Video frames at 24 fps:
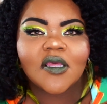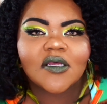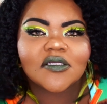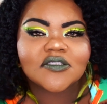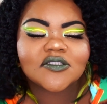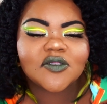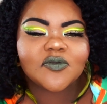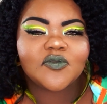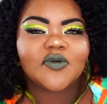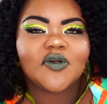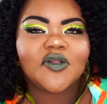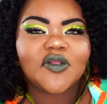
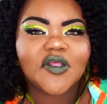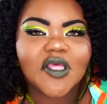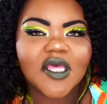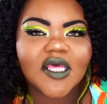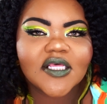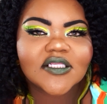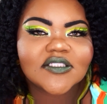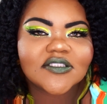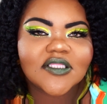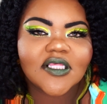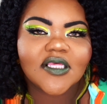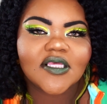So what do you
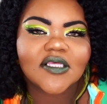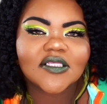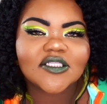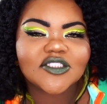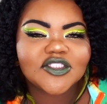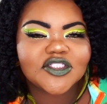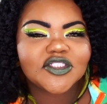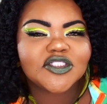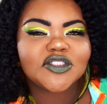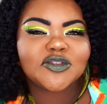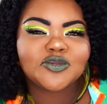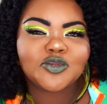guys think? It's
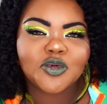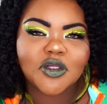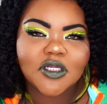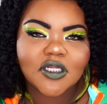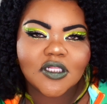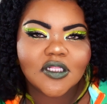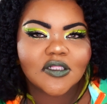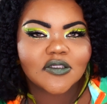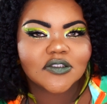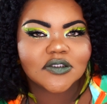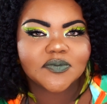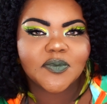just one
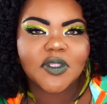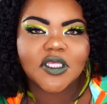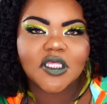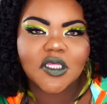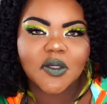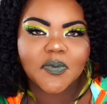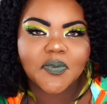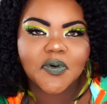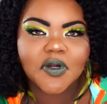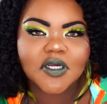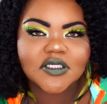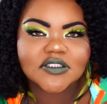of those
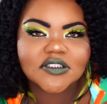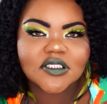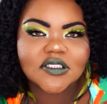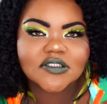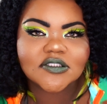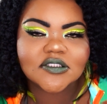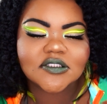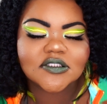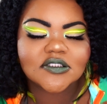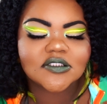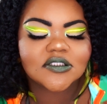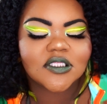makeup
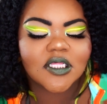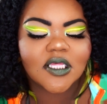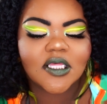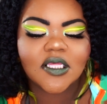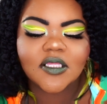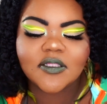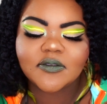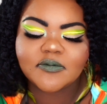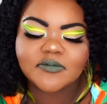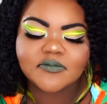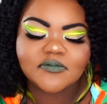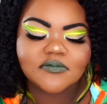processes
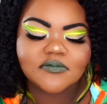that,